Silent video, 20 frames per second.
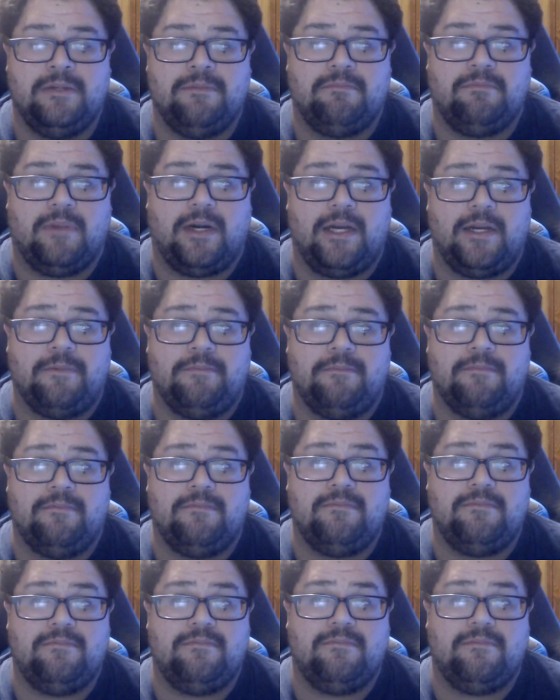My
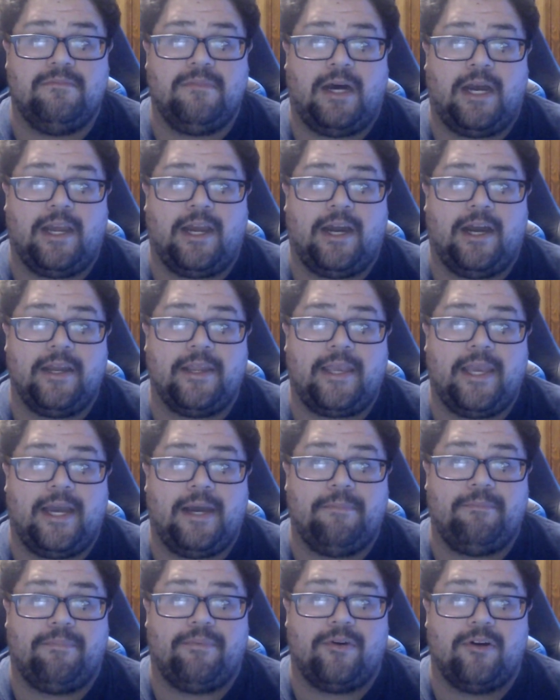my high
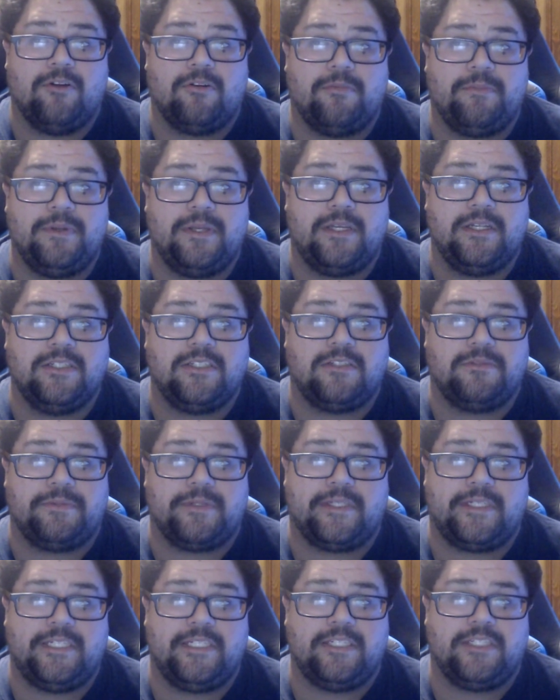cap broke because the
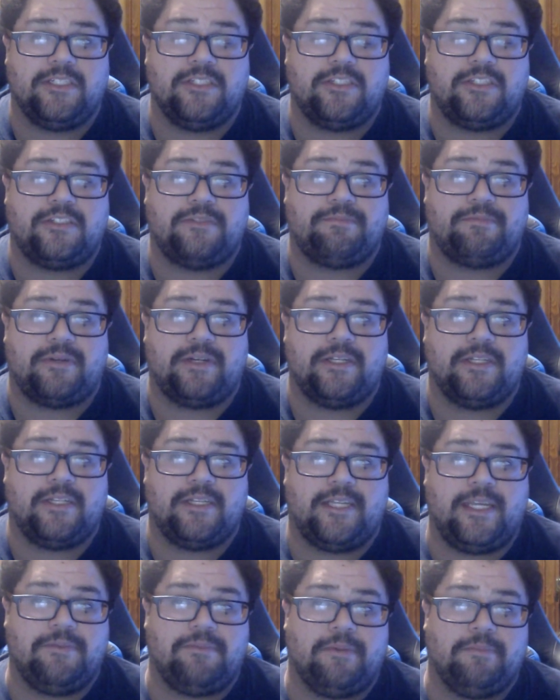retention spring to
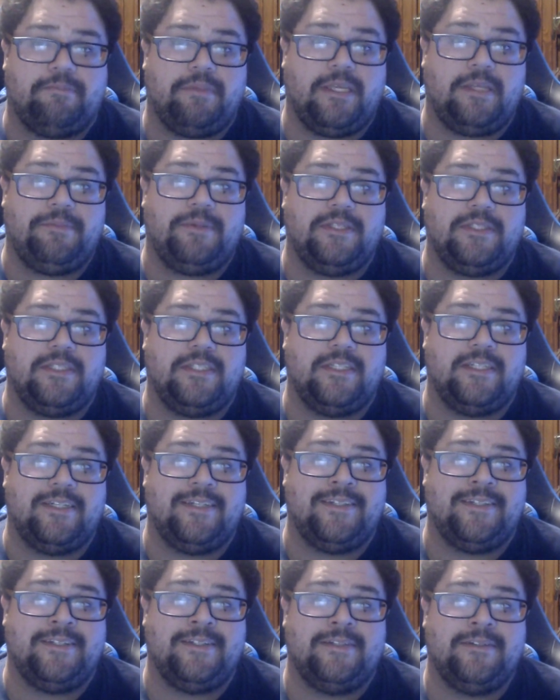keep the BBs
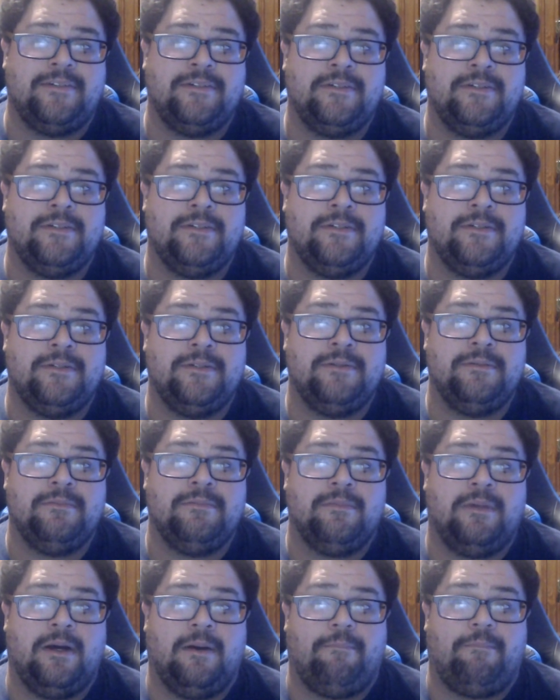in
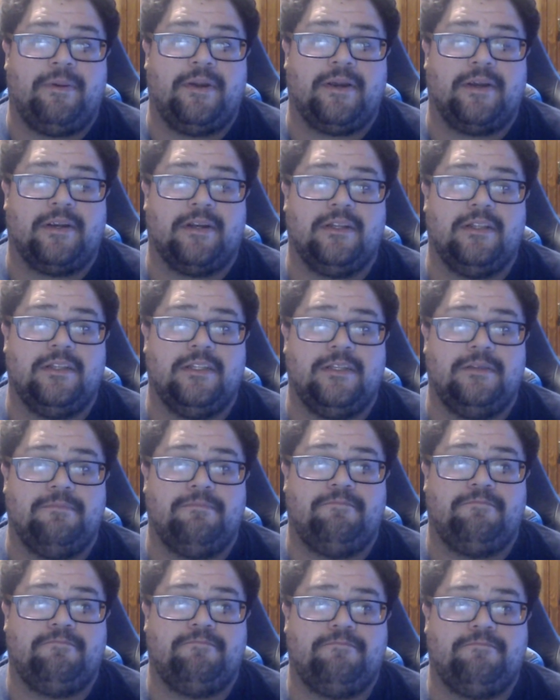apparently
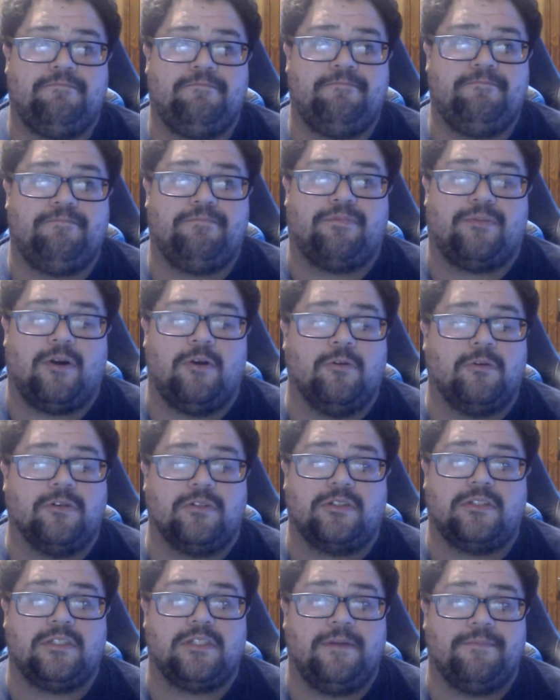broke
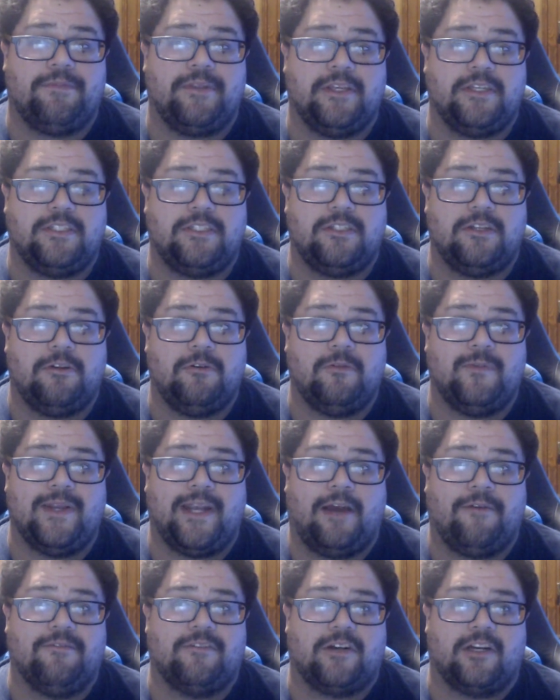or something. So
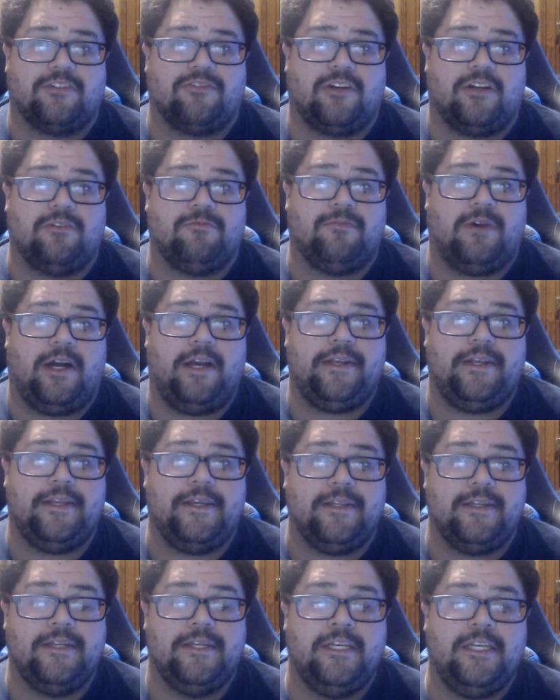whenever I try to wind
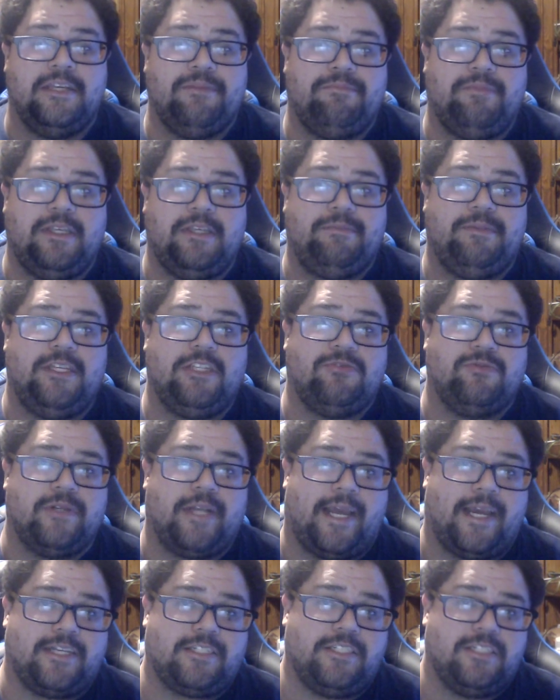it, BBs would
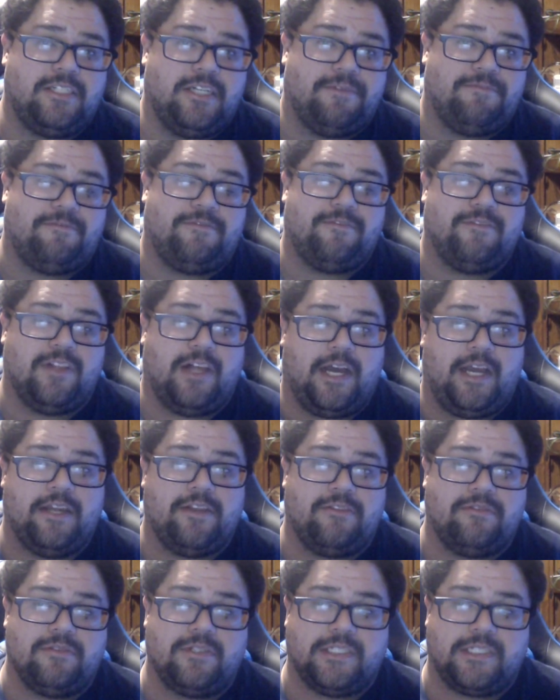actually come flying
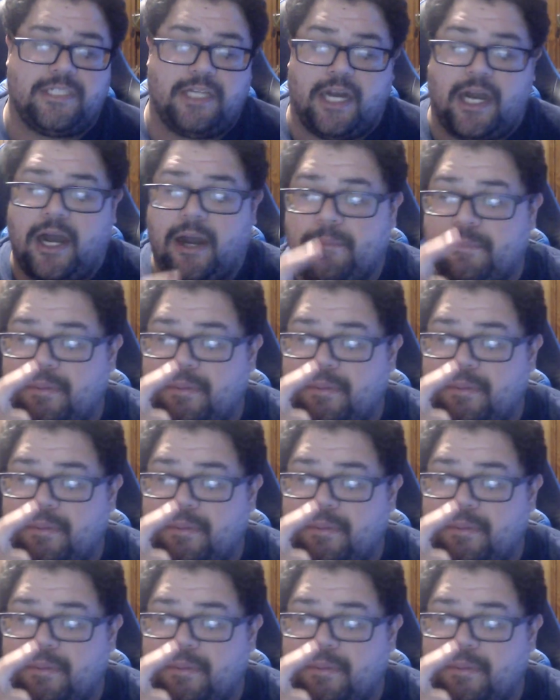through the top.